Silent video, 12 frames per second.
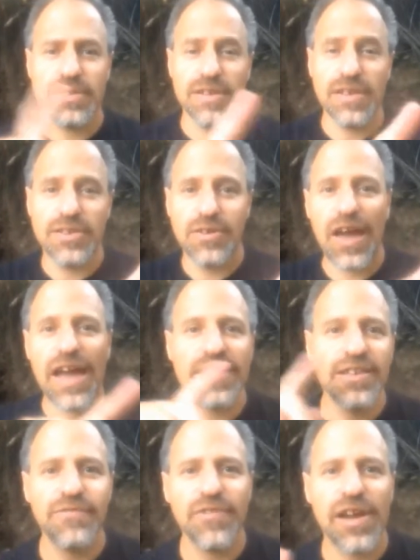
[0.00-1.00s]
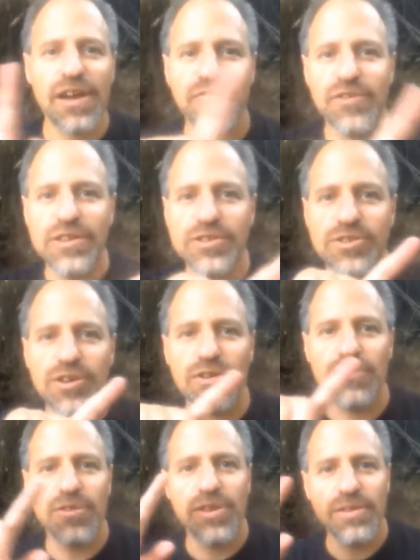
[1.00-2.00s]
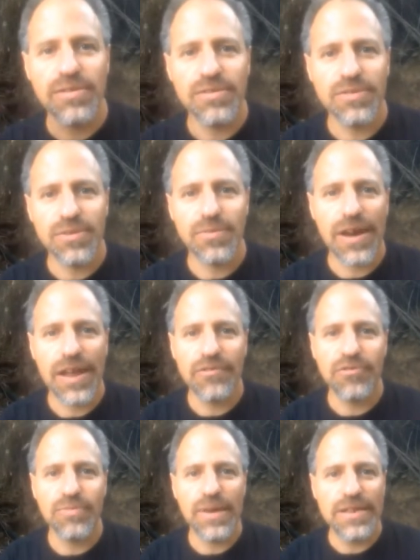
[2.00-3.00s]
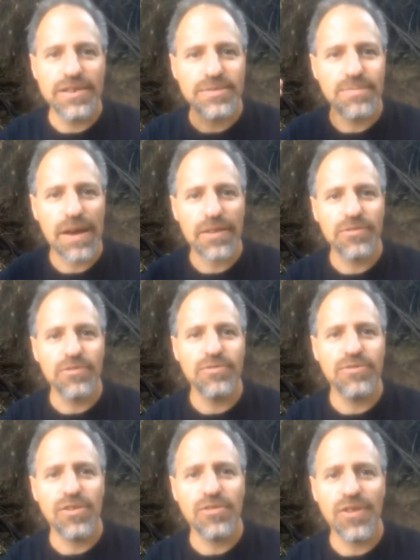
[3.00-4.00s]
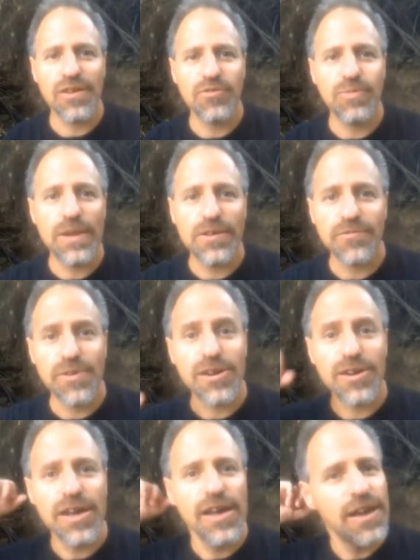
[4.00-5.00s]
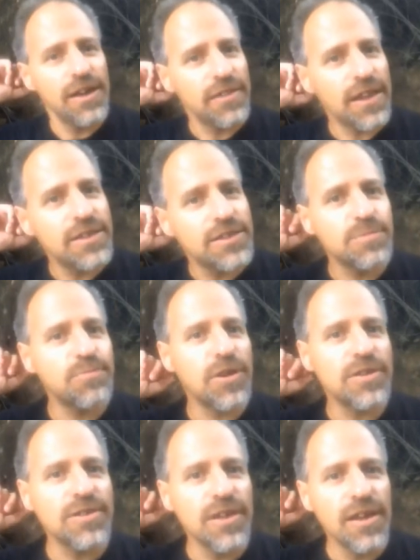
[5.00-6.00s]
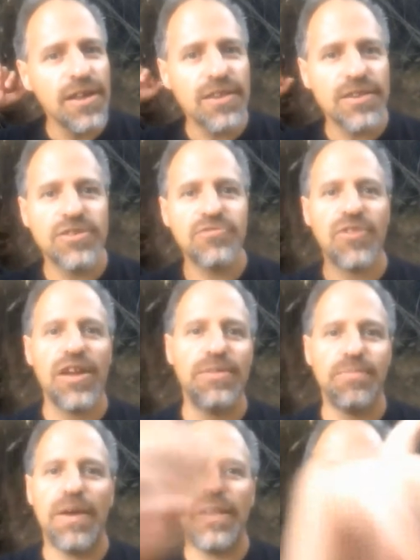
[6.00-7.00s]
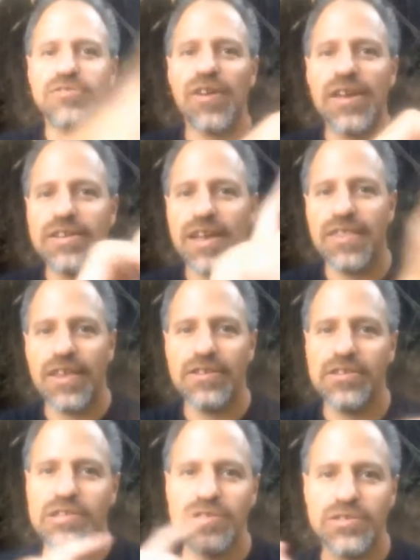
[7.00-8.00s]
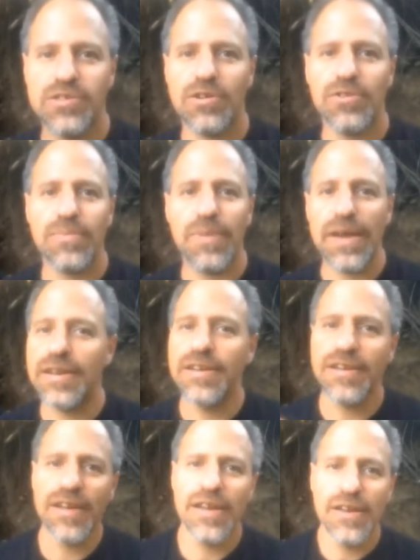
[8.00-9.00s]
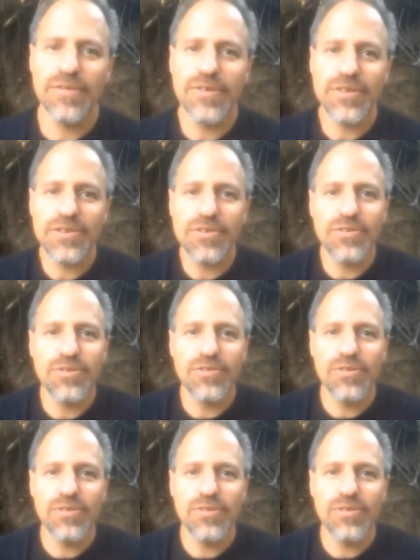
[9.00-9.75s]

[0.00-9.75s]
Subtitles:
so active recovery, jog the 100 meters back through to the 300 meter rock, then sprint the straight, bend straight, and then jog the bend. We used to do